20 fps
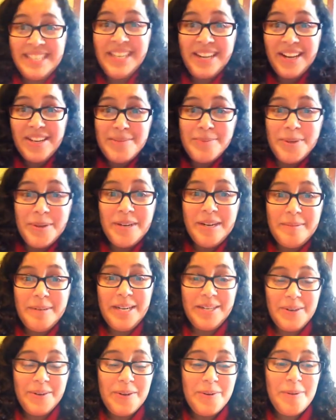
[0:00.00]
College program, and I
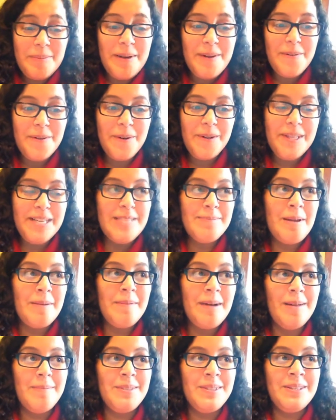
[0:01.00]
don't know what my role is. My
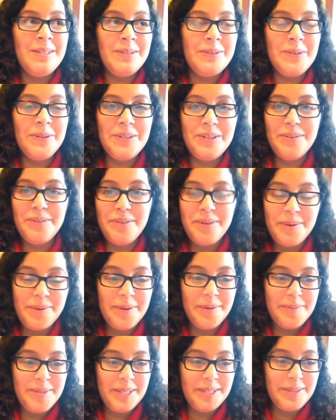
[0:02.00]
mom's in the corner of the
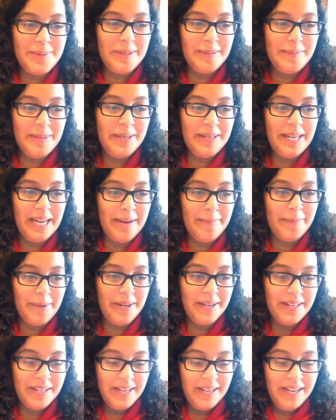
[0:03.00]
room. She doesn't want to be on
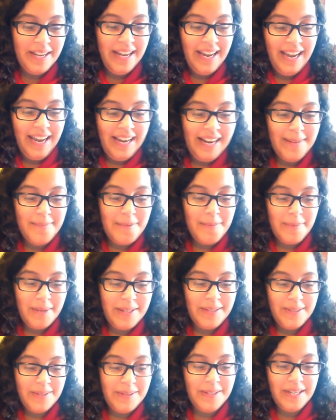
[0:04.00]
camera. And I'm
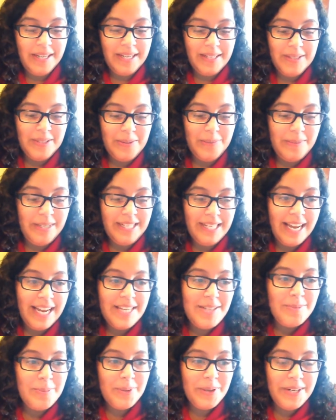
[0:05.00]
about to log into my
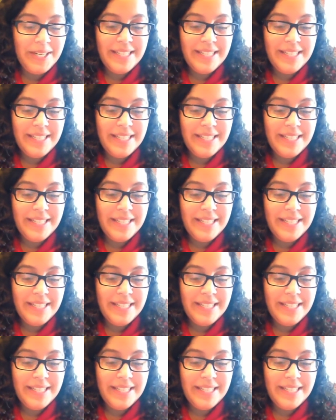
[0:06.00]
dashboard